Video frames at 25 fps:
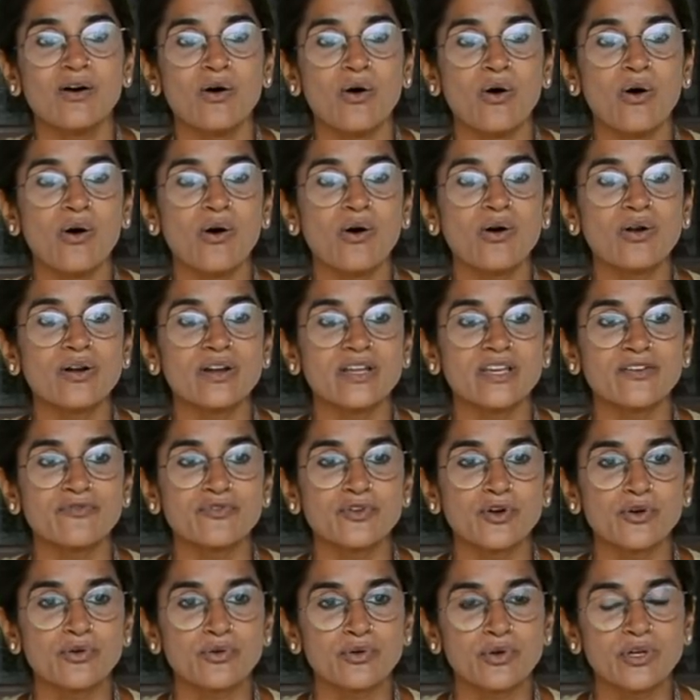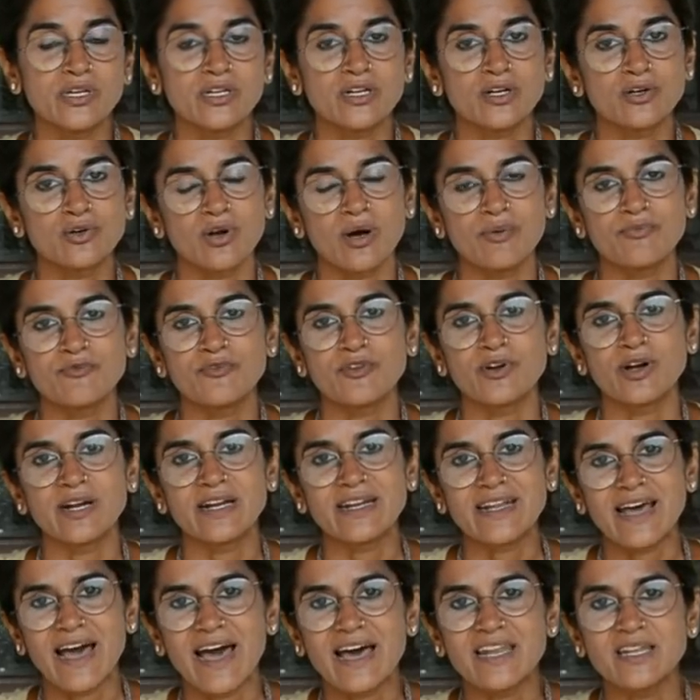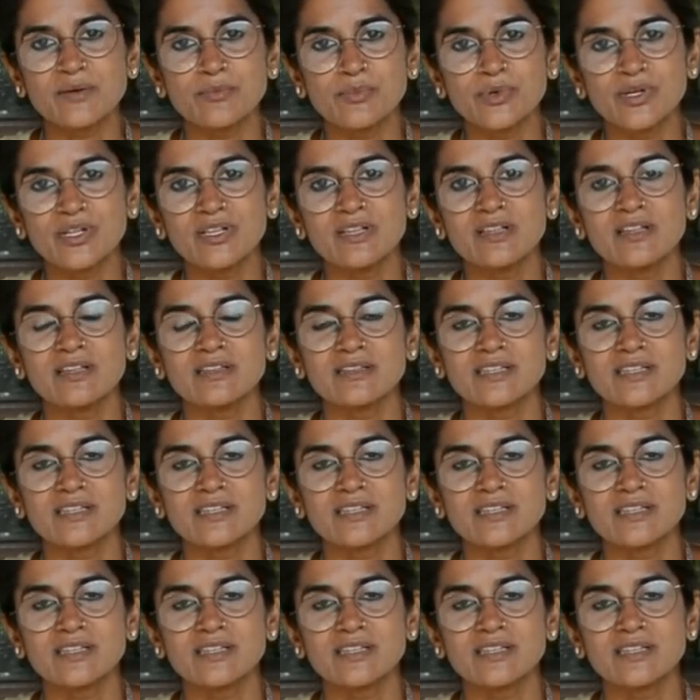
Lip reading: or if you're growing a crop for an animal,